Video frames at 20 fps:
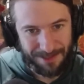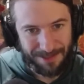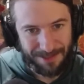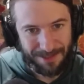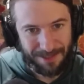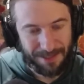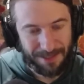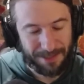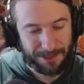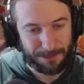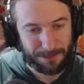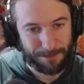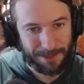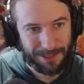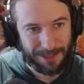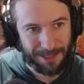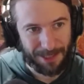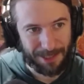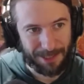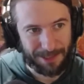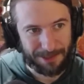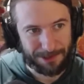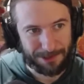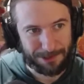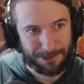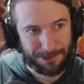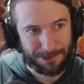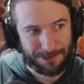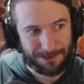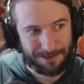is
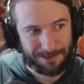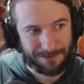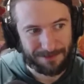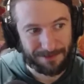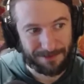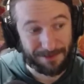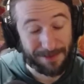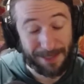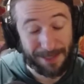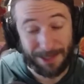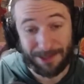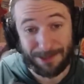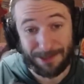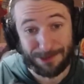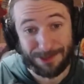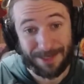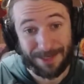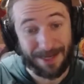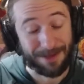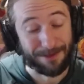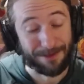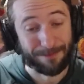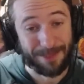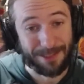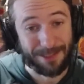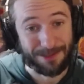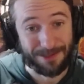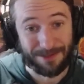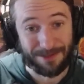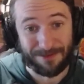because there is an
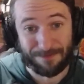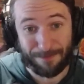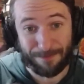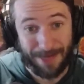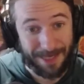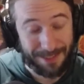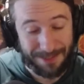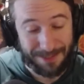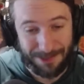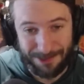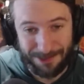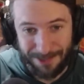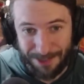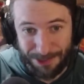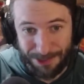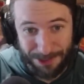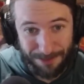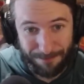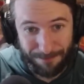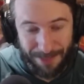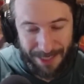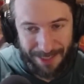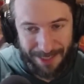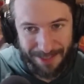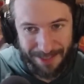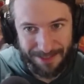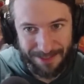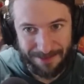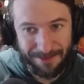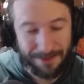element of monetization
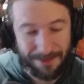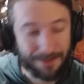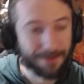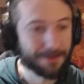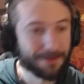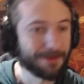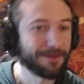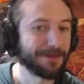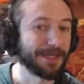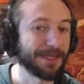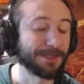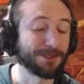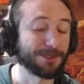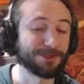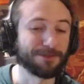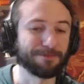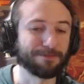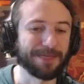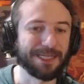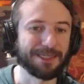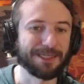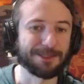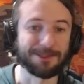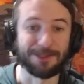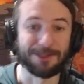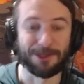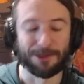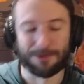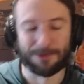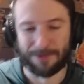behind it. That doesn't mean it's
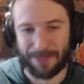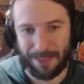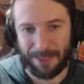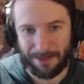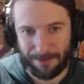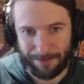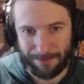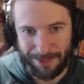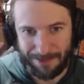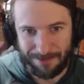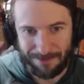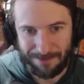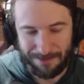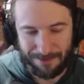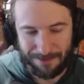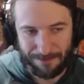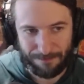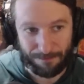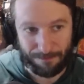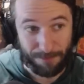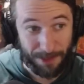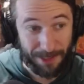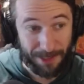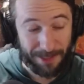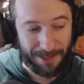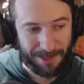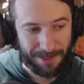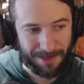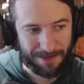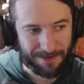the only element,
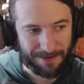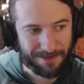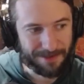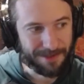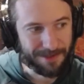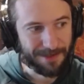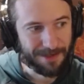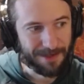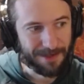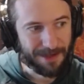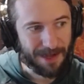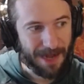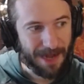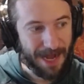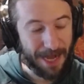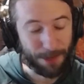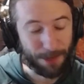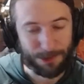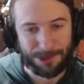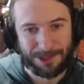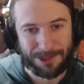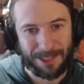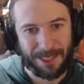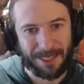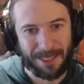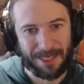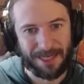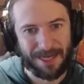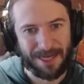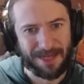but I would
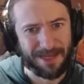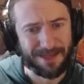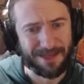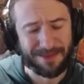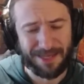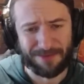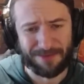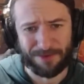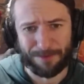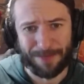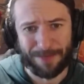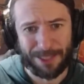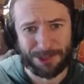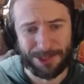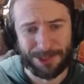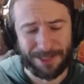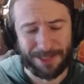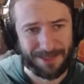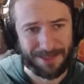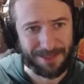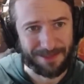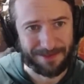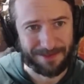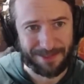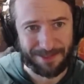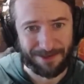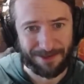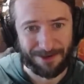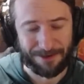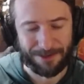say, I think they even mention it in
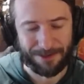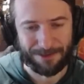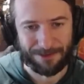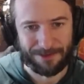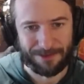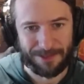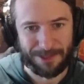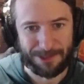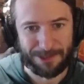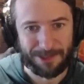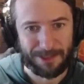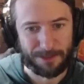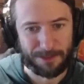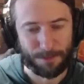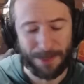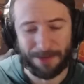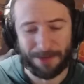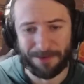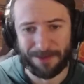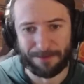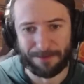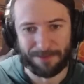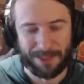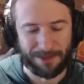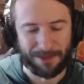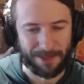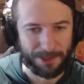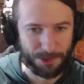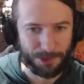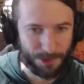the article, that it's probably going to be
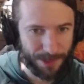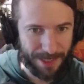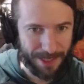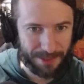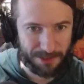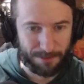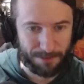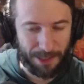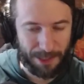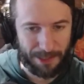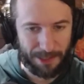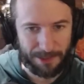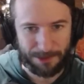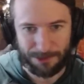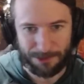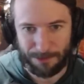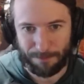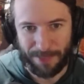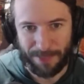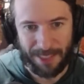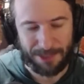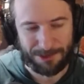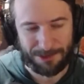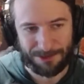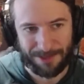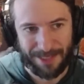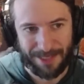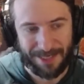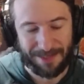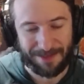like transmogs or pets or
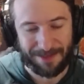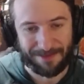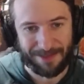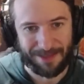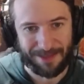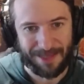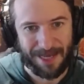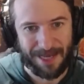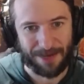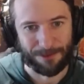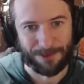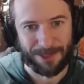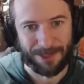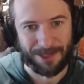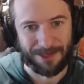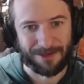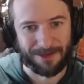like anything like that, where